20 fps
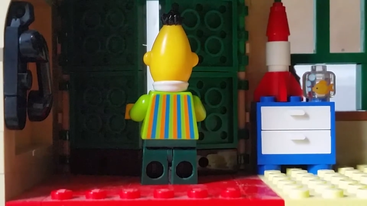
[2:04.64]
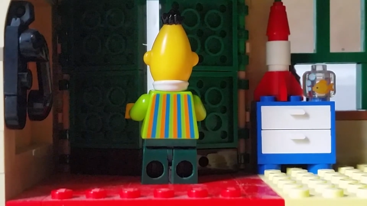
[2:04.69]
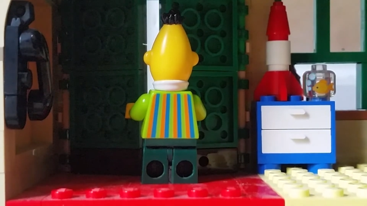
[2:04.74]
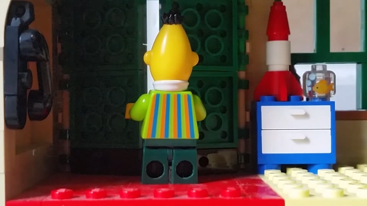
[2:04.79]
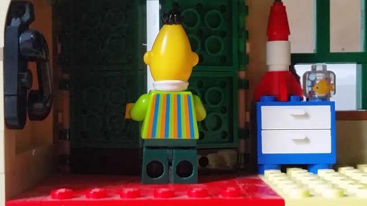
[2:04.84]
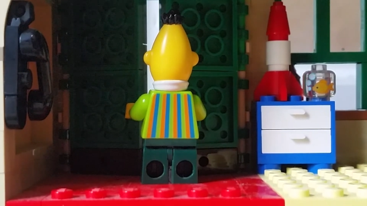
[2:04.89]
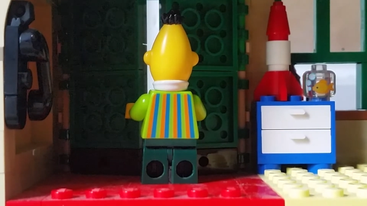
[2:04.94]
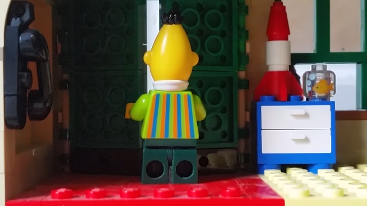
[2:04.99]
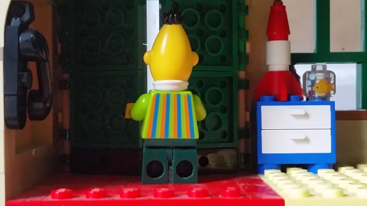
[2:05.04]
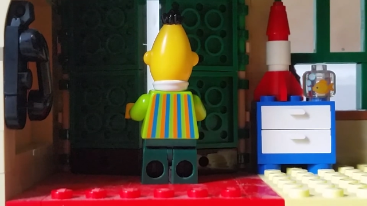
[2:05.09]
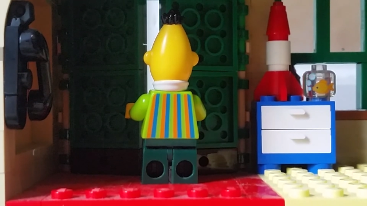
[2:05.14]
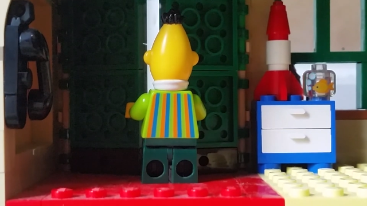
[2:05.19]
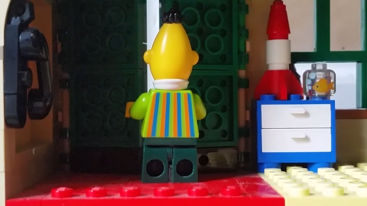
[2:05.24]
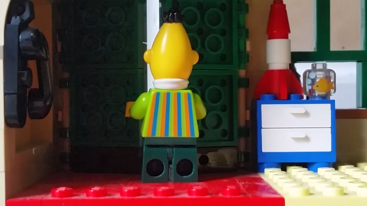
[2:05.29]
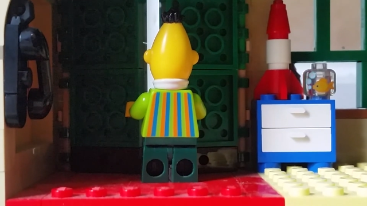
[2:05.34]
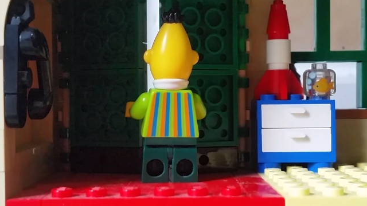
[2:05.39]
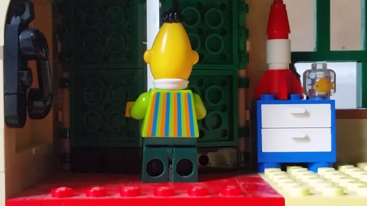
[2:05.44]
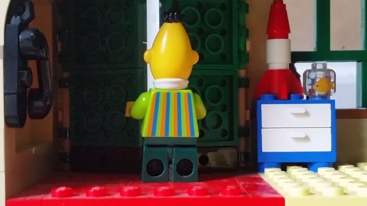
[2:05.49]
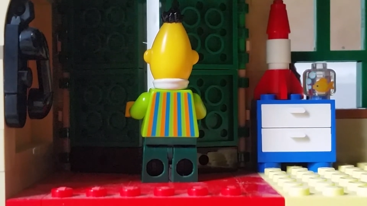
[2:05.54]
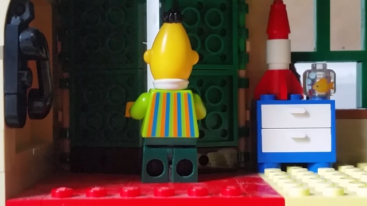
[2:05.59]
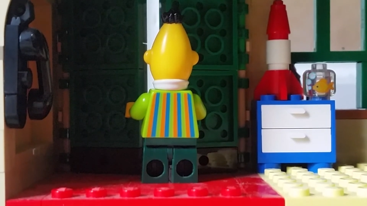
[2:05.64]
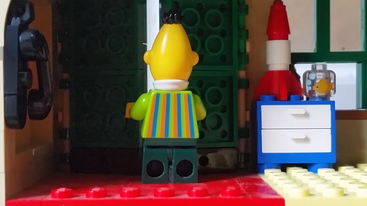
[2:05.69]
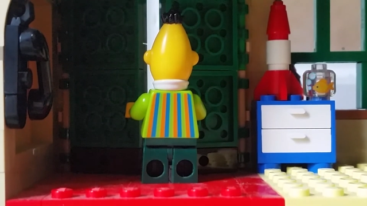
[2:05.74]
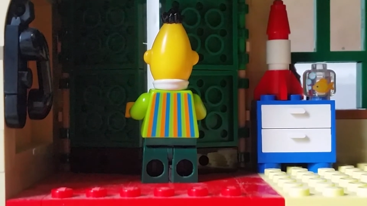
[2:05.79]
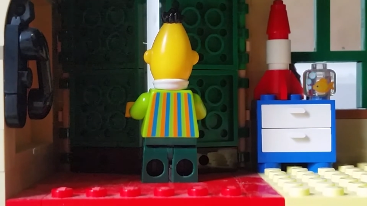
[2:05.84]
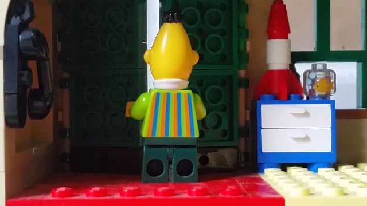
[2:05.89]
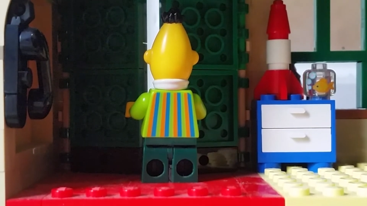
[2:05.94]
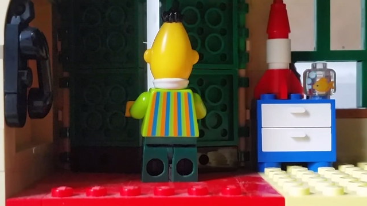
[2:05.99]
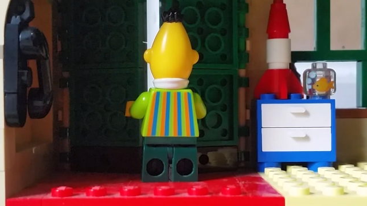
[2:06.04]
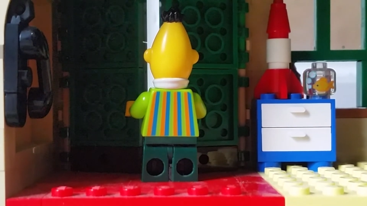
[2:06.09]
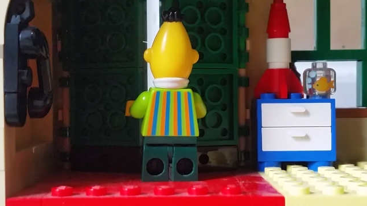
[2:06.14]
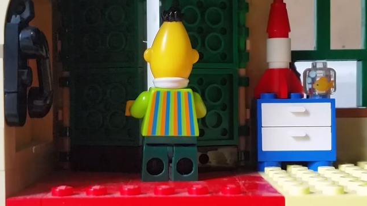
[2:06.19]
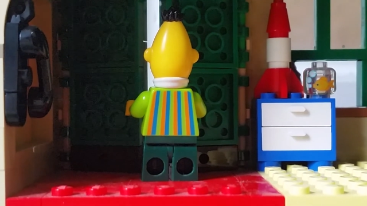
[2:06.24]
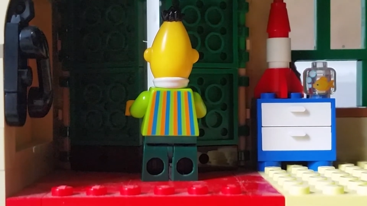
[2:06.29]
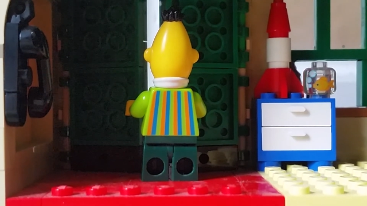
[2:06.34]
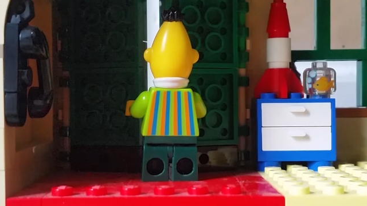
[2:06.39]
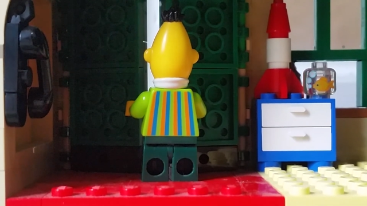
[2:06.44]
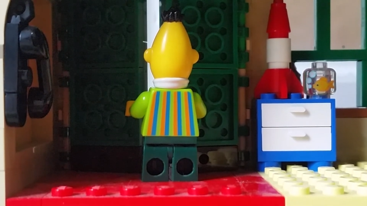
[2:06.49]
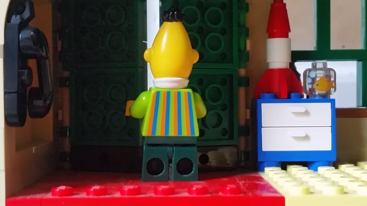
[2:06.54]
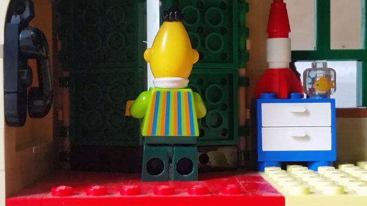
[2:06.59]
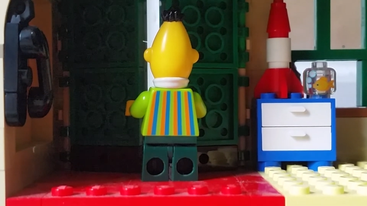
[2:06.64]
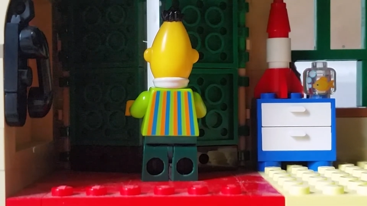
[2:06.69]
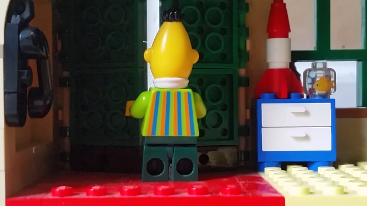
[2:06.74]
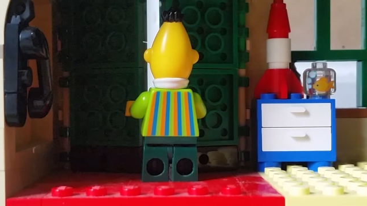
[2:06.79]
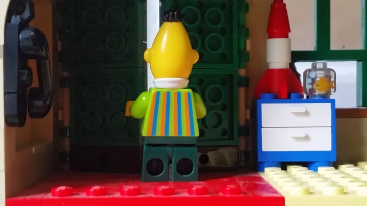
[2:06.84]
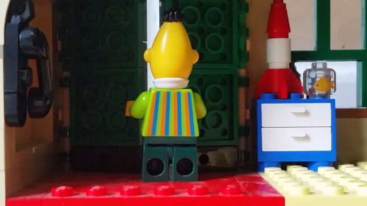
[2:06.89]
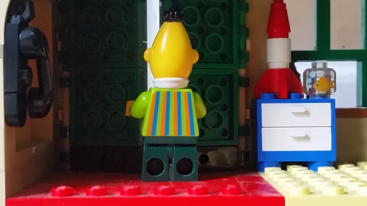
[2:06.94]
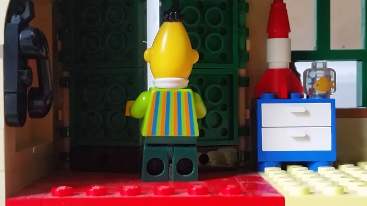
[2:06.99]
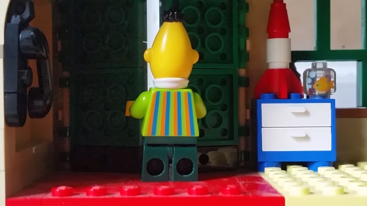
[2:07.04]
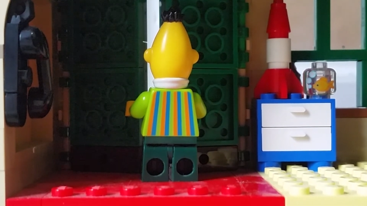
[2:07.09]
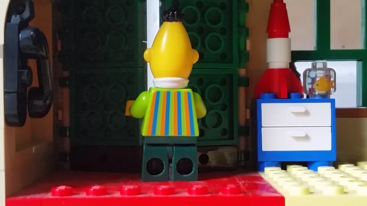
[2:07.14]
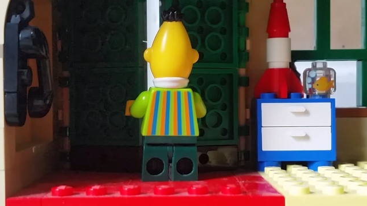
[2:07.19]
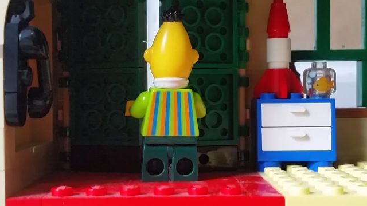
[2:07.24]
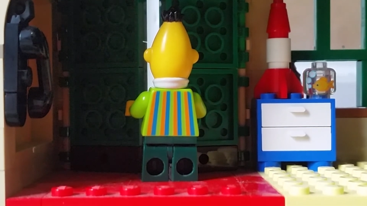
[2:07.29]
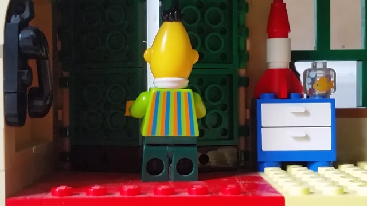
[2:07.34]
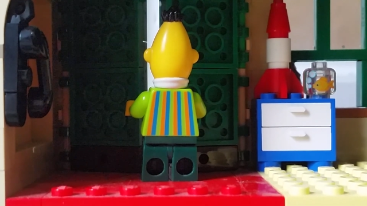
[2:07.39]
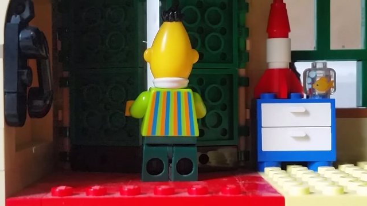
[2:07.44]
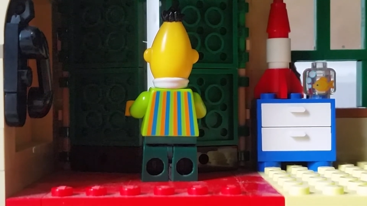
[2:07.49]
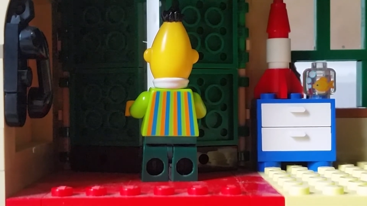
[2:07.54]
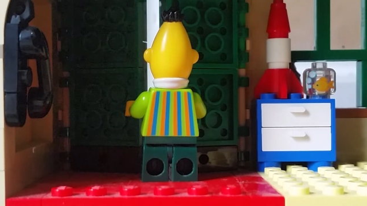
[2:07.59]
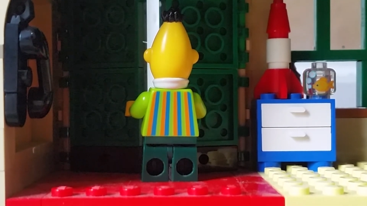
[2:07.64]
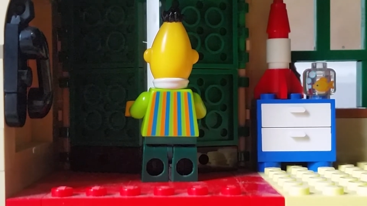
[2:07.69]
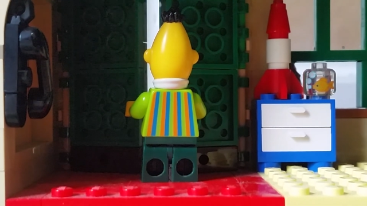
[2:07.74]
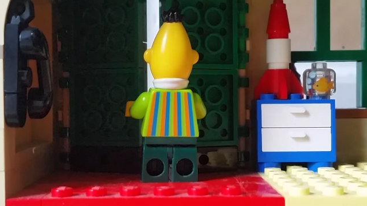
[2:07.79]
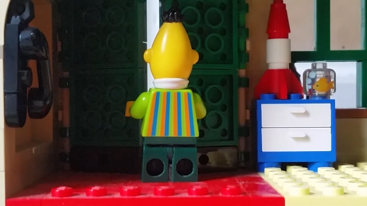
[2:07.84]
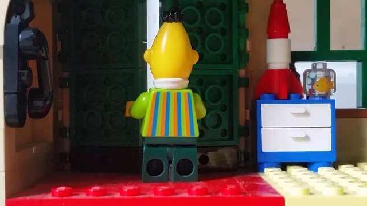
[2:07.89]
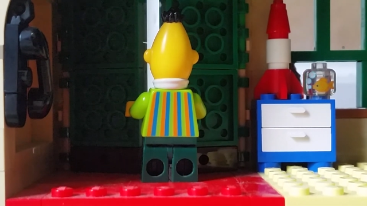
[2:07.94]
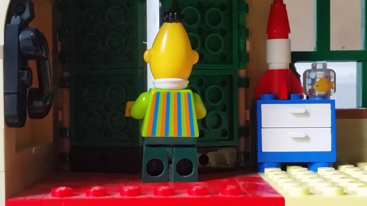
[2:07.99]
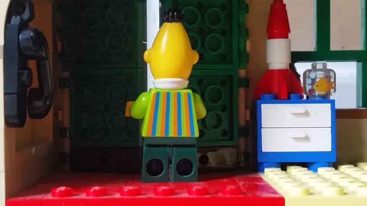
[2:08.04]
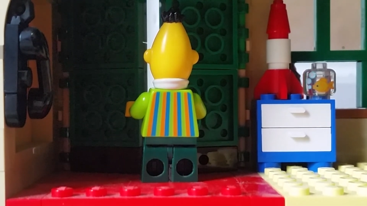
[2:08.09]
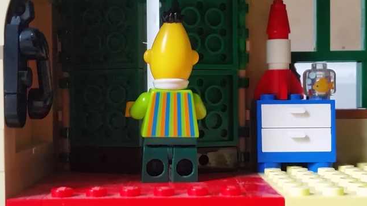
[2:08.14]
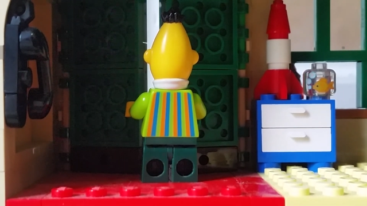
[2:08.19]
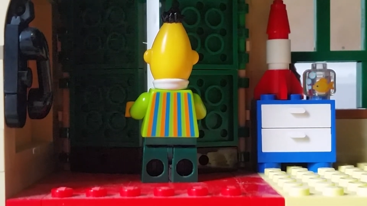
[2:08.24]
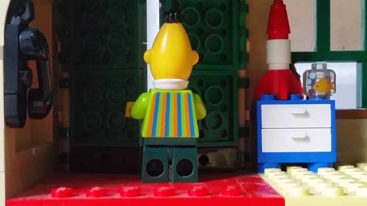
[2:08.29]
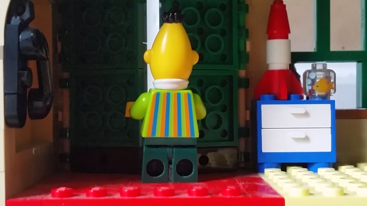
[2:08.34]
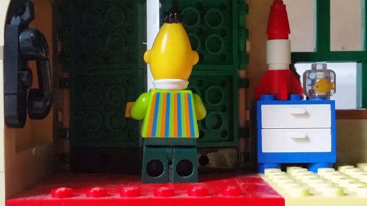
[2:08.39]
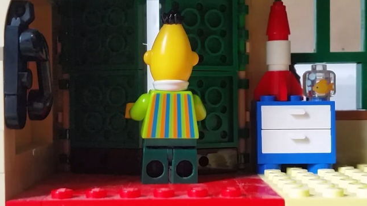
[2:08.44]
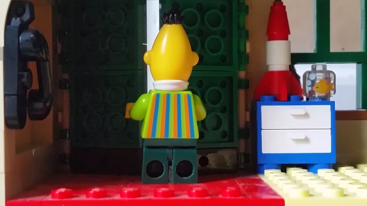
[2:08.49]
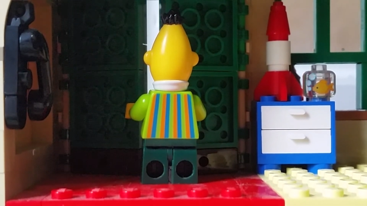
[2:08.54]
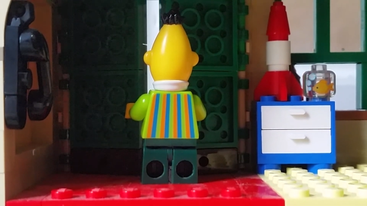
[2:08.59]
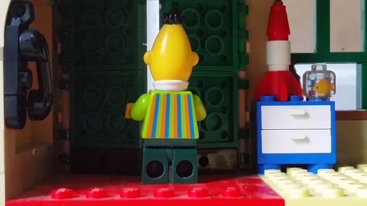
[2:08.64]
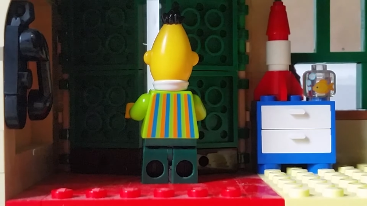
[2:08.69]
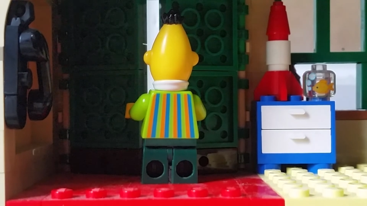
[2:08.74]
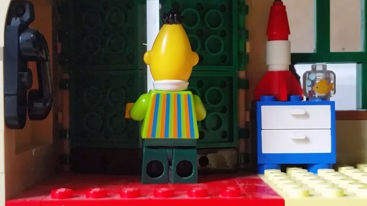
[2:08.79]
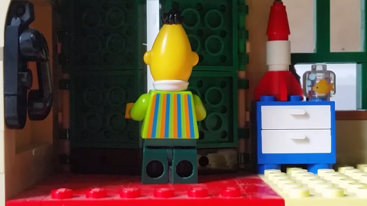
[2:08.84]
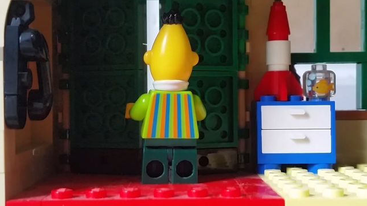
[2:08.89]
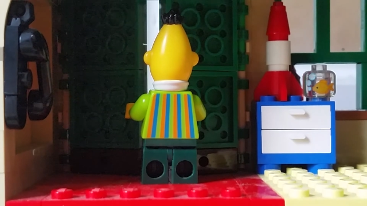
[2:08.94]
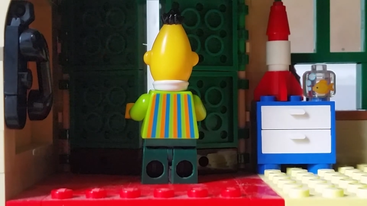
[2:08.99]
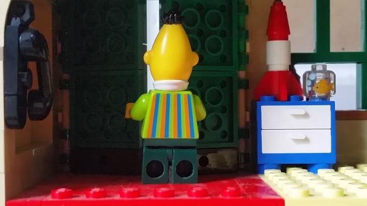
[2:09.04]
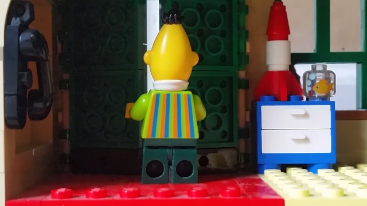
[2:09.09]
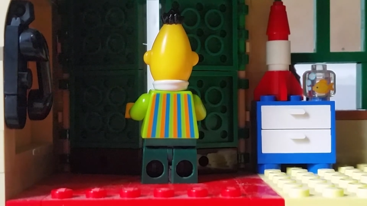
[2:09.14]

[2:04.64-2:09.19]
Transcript: [unreadable: no face in view]